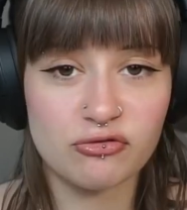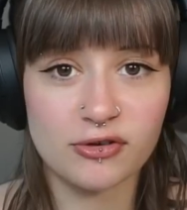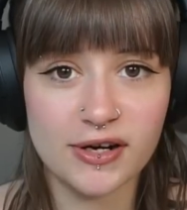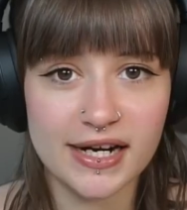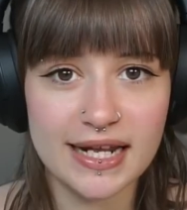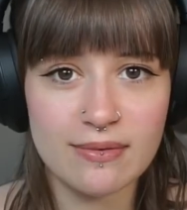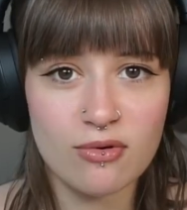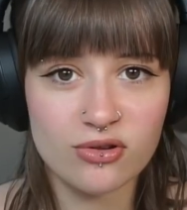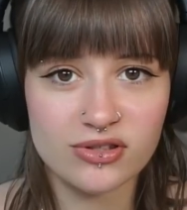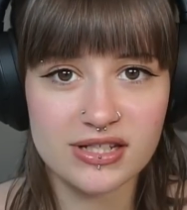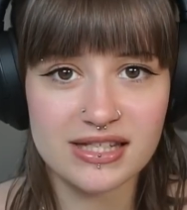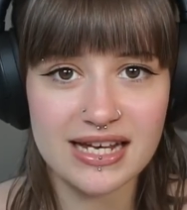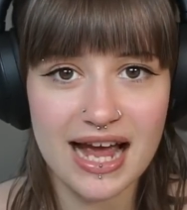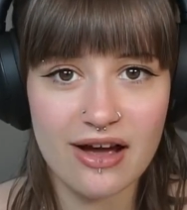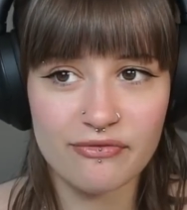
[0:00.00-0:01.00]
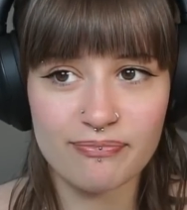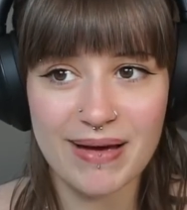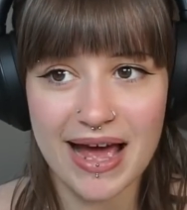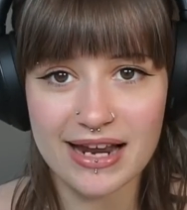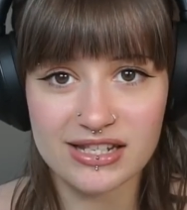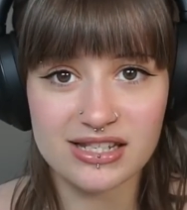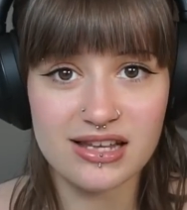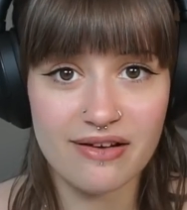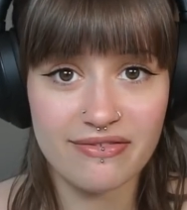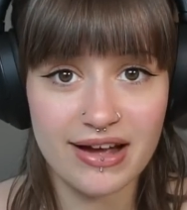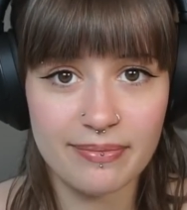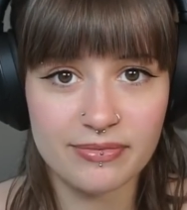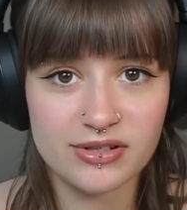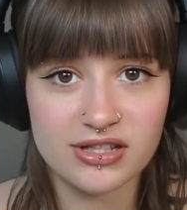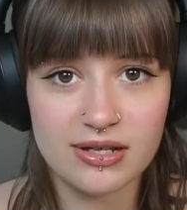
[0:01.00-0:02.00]
really wanted to have bad stuff
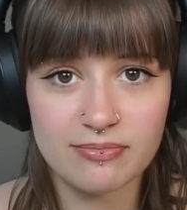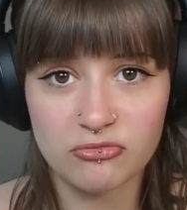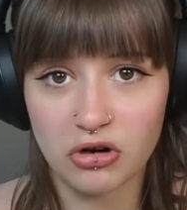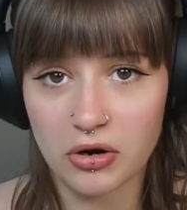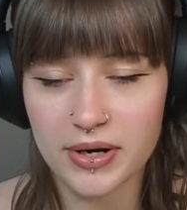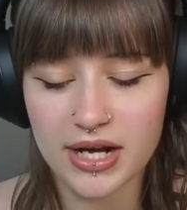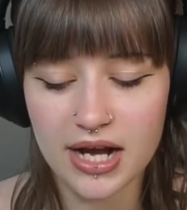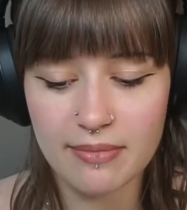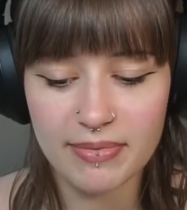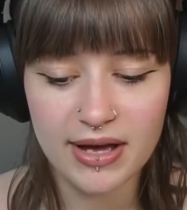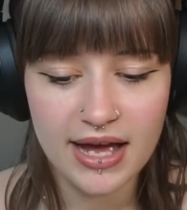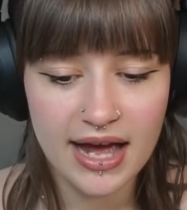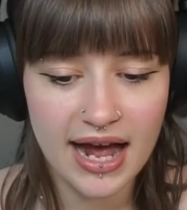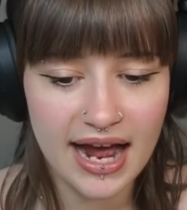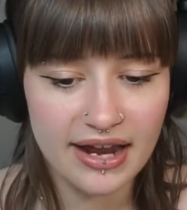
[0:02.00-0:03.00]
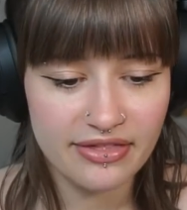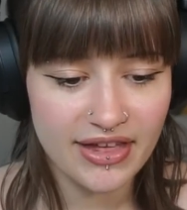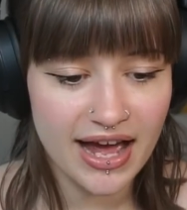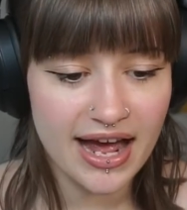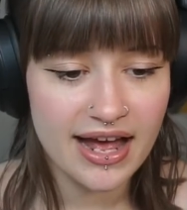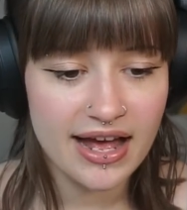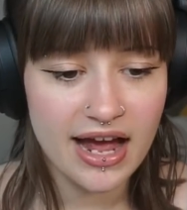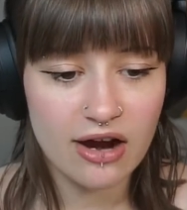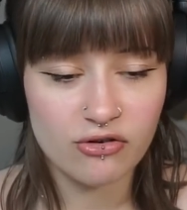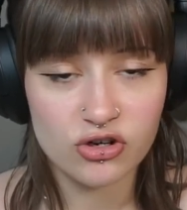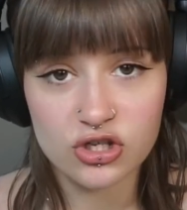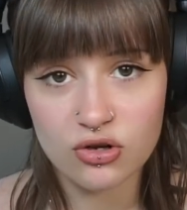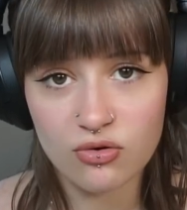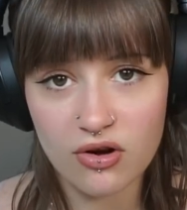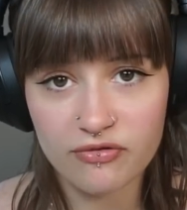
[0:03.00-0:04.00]
happen to them growing up, and that a
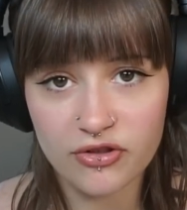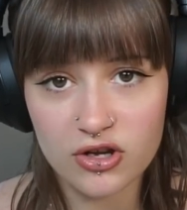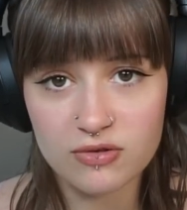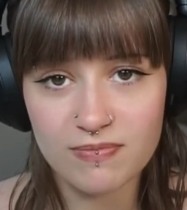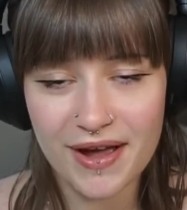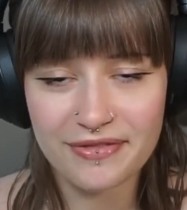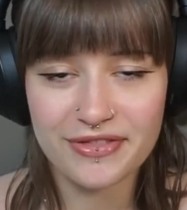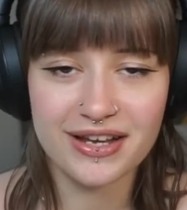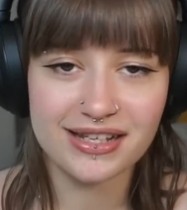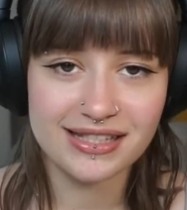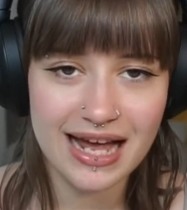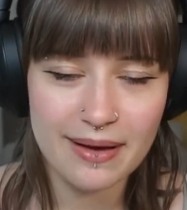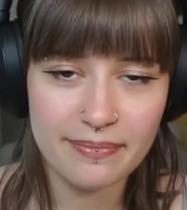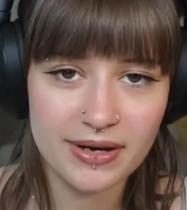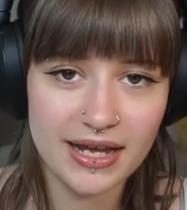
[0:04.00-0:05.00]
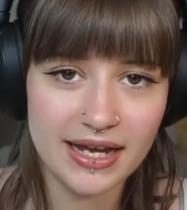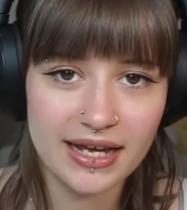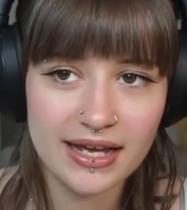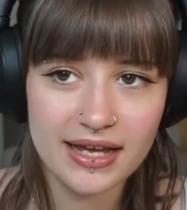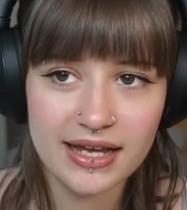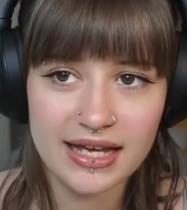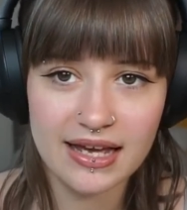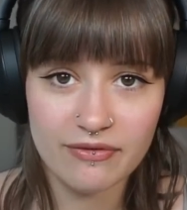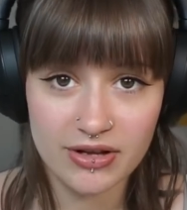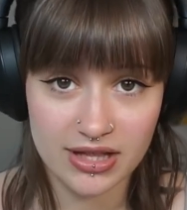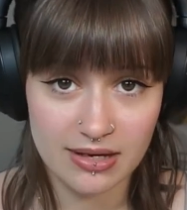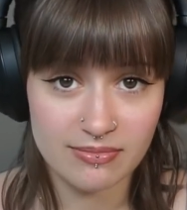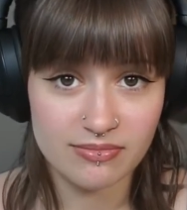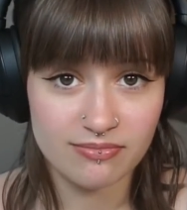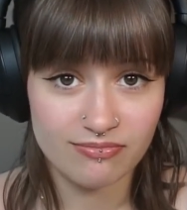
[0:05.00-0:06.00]
result of those bad things happening, giving
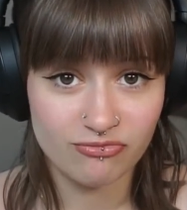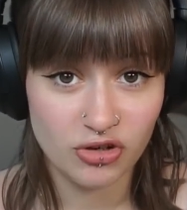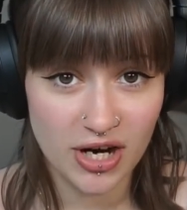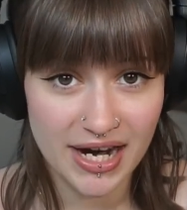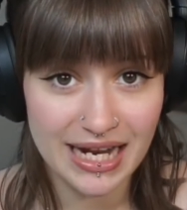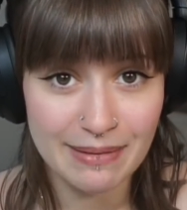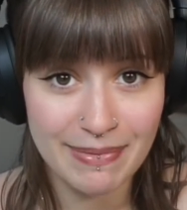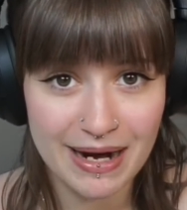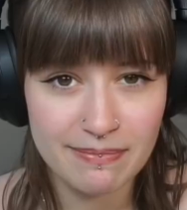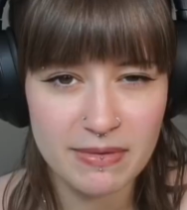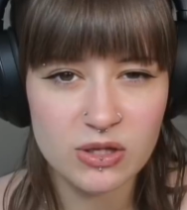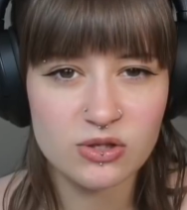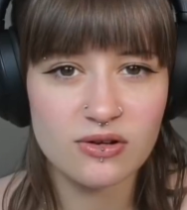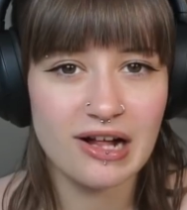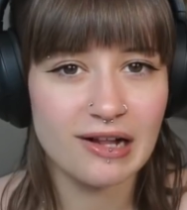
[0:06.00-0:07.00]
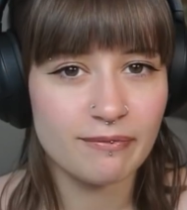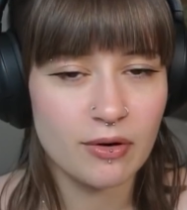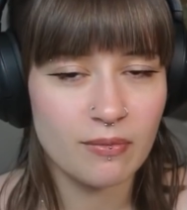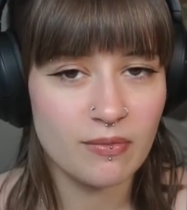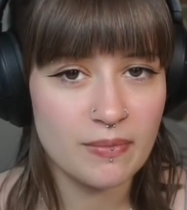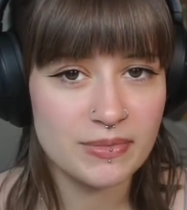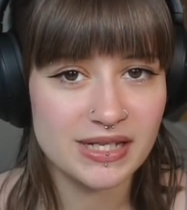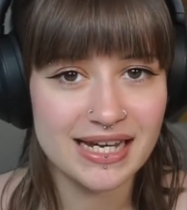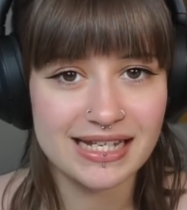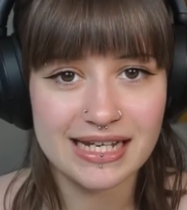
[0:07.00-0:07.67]
them really bad mental health problems, is